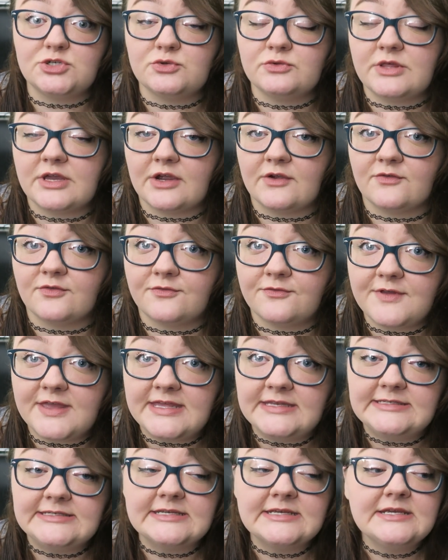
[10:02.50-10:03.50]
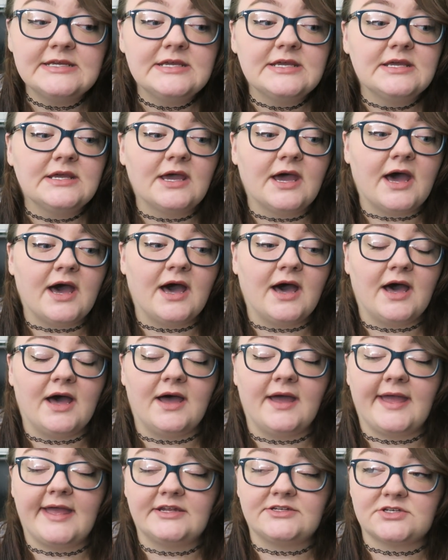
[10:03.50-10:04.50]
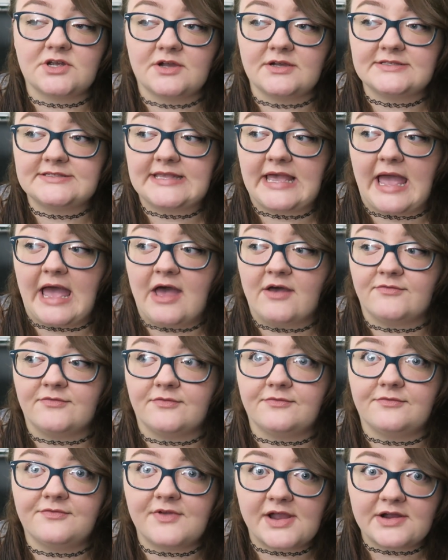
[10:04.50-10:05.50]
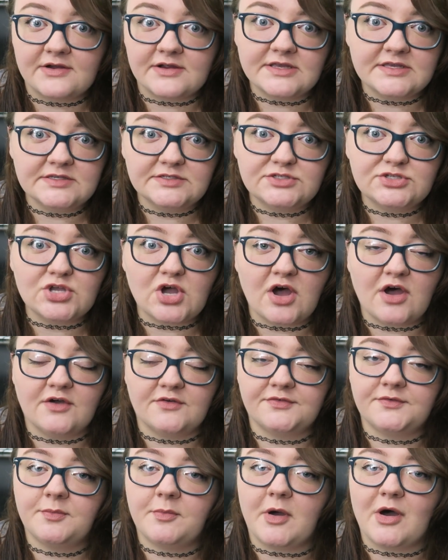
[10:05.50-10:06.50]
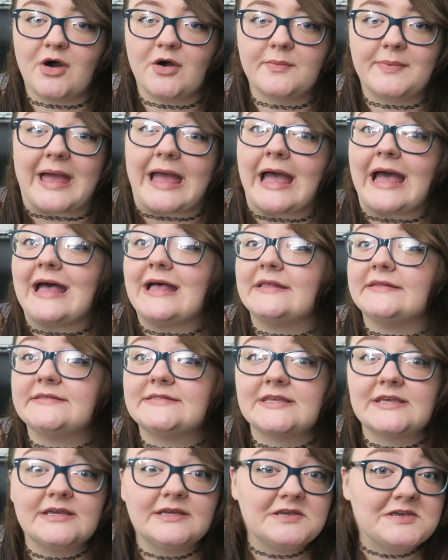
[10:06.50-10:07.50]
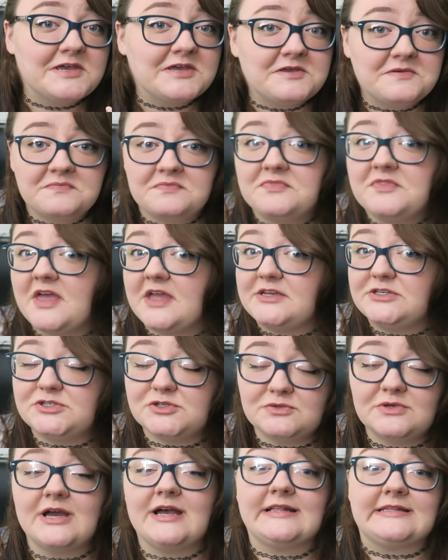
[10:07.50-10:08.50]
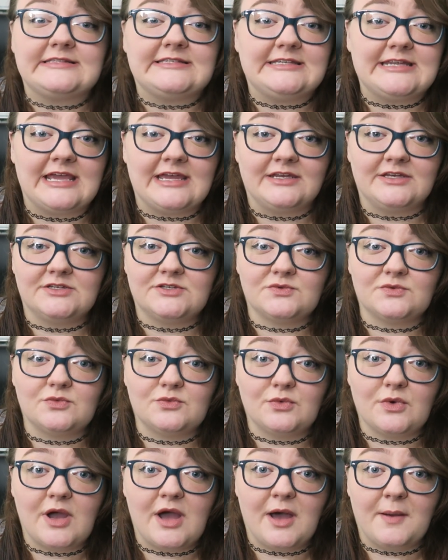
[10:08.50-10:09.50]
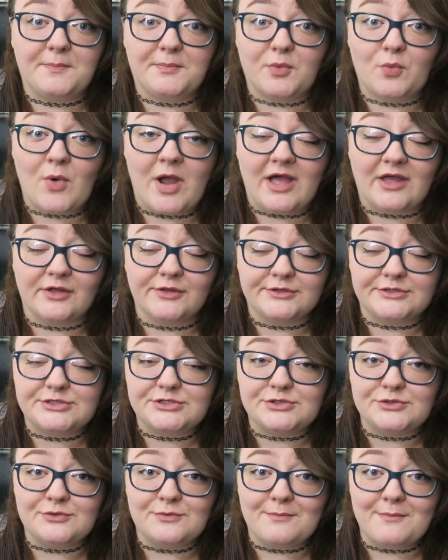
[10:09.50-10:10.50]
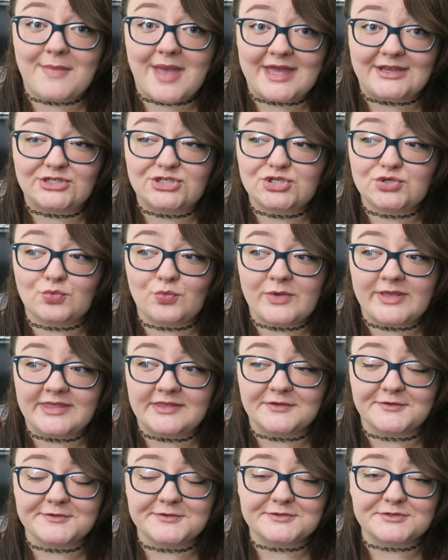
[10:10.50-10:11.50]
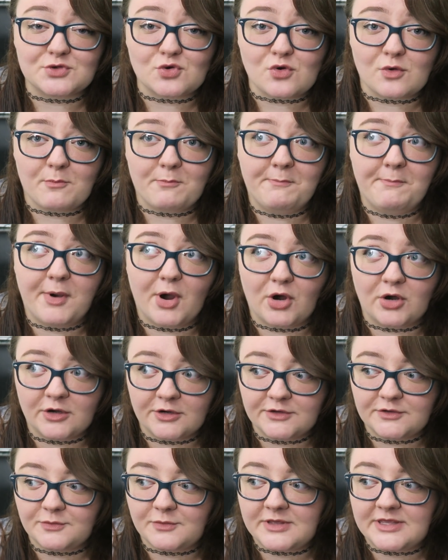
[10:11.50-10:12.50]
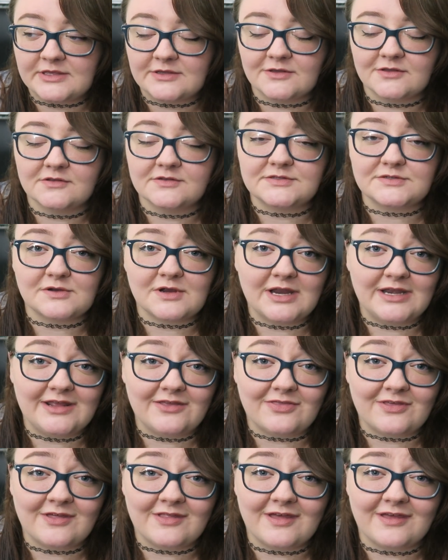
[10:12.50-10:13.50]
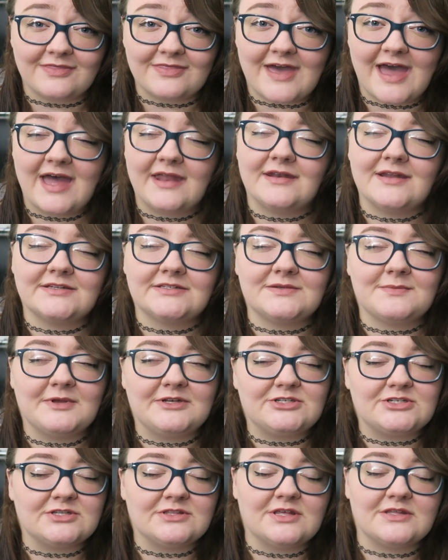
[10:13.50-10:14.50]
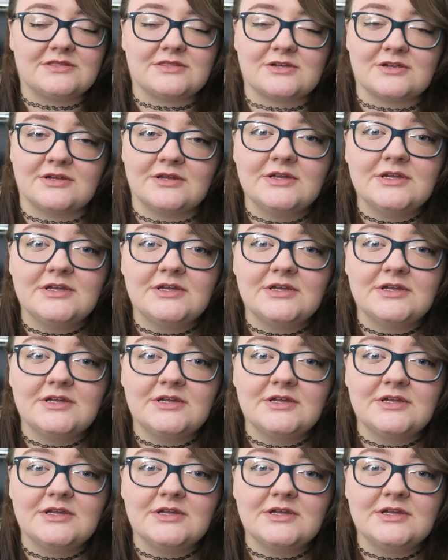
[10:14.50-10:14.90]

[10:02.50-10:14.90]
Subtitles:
to their feet. Hedgehogs have very soft paw pads. They do not stand up well to mesh wheels or barred wheels or anything like that, not to mention that